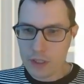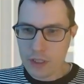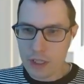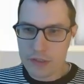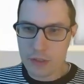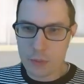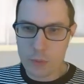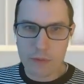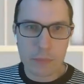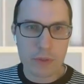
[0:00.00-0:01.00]
And so what
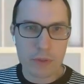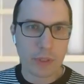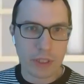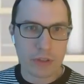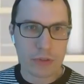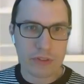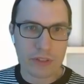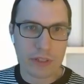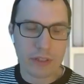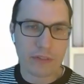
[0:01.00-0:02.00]
I've been really
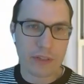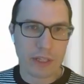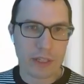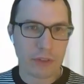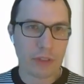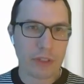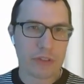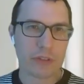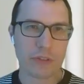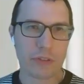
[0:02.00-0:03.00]
interested in is the kind of
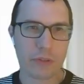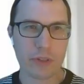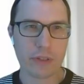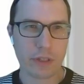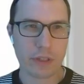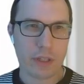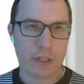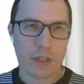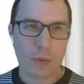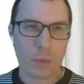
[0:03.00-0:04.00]
glitches or the
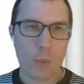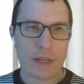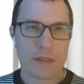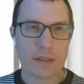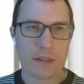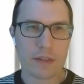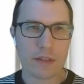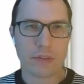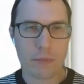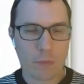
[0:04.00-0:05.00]
ways that this
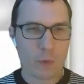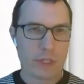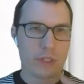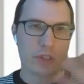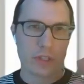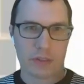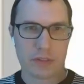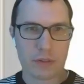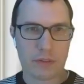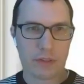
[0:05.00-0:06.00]
readjusts
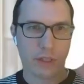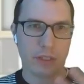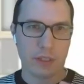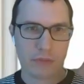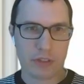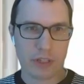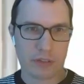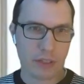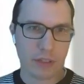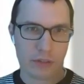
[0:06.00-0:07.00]
our thinking of
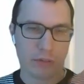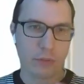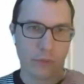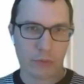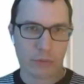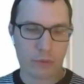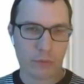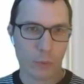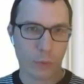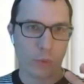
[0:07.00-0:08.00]
tectonics or the sort of
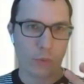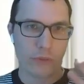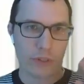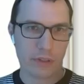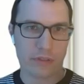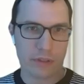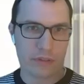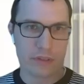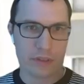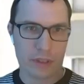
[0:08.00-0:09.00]
rules that exist
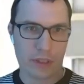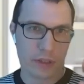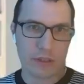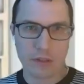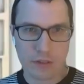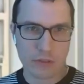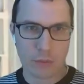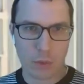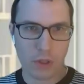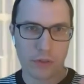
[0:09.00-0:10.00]
in these
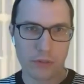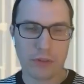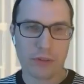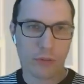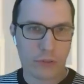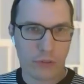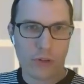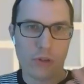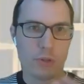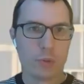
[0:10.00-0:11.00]
walls. There's
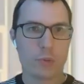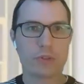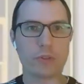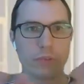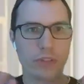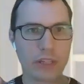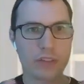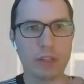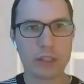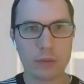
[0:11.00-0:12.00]
new sort of
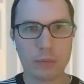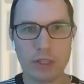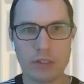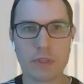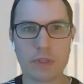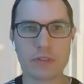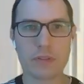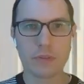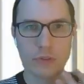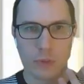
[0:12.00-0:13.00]
tectonic arrangements.
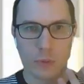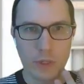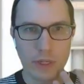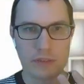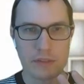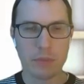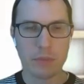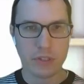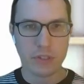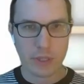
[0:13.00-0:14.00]
There's new ways that
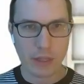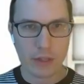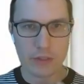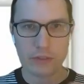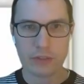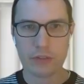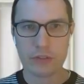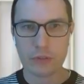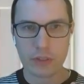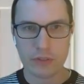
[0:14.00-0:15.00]
materiality is
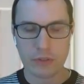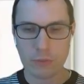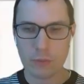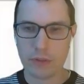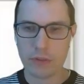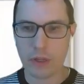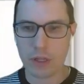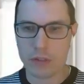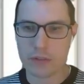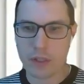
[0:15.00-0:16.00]
constructed or rethought.